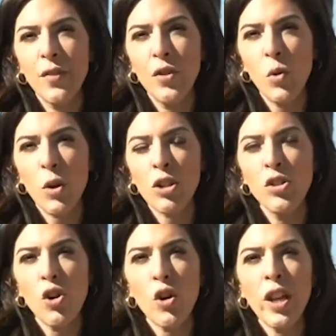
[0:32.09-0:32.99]
of Newark
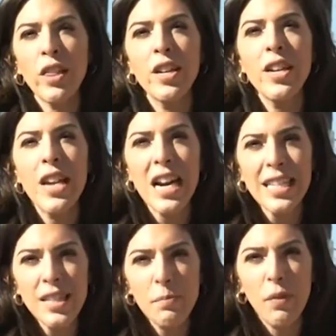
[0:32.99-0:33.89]
starting the
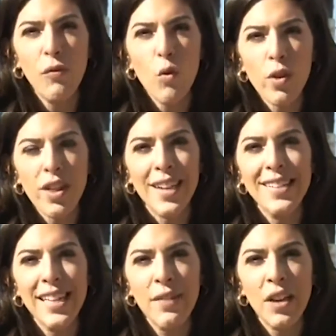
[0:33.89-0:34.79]
night before
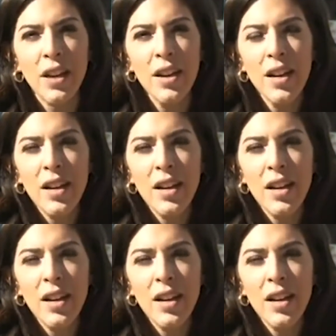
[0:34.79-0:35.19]
Thanksgiving,